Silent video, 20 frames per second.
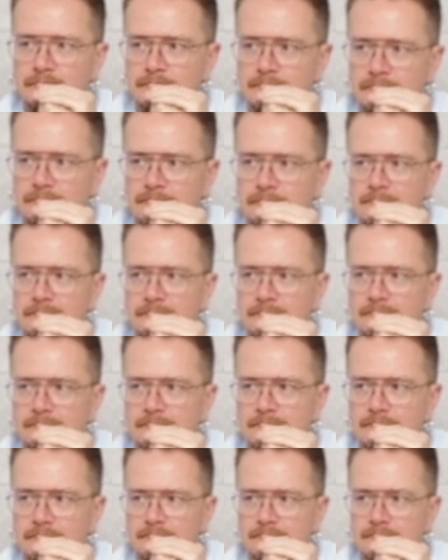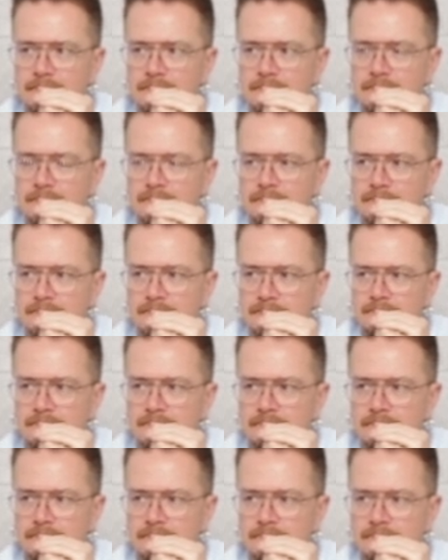
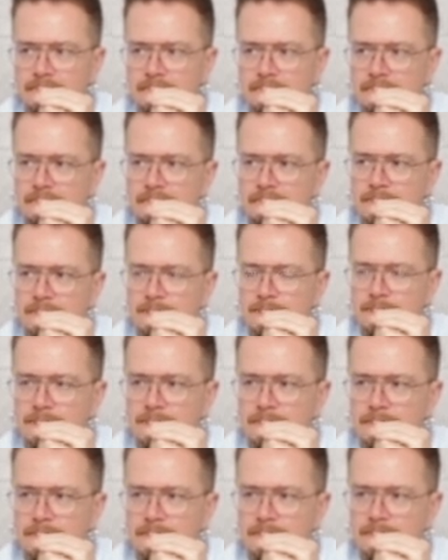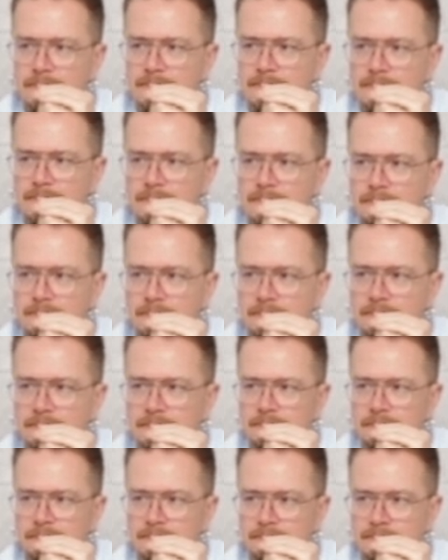
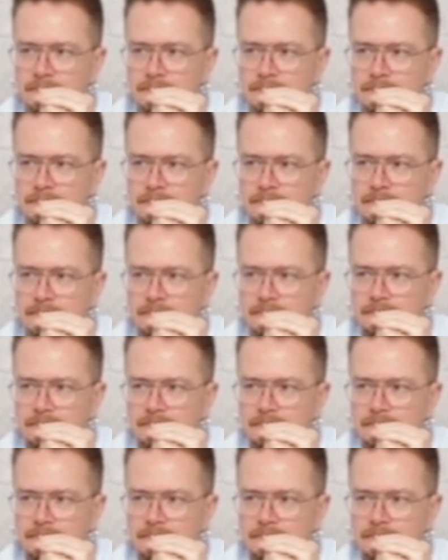(not speaking)